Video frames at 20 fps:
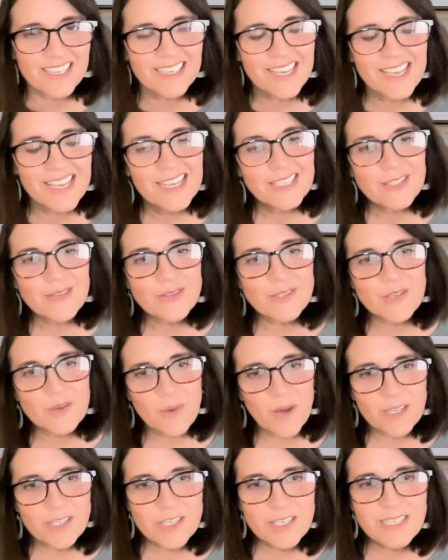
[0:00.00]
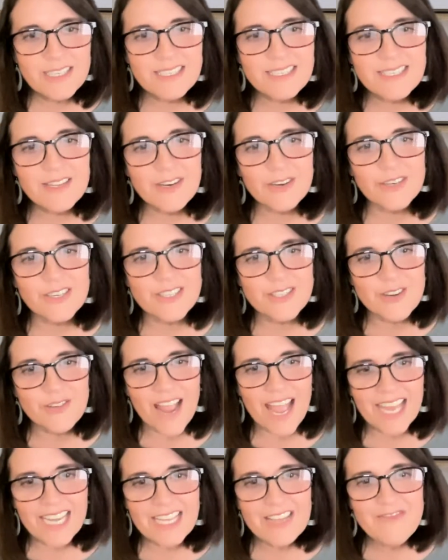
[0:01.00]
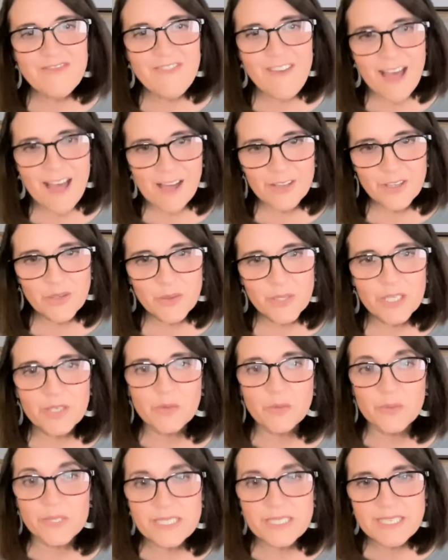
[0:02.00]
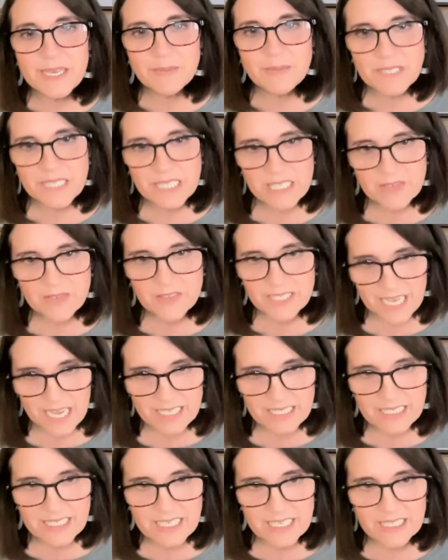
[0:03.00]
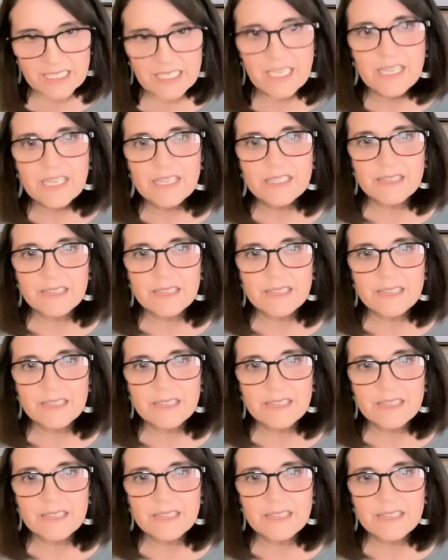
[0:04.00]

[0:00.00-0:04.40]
So there's a question: is there any value in receptiva testing,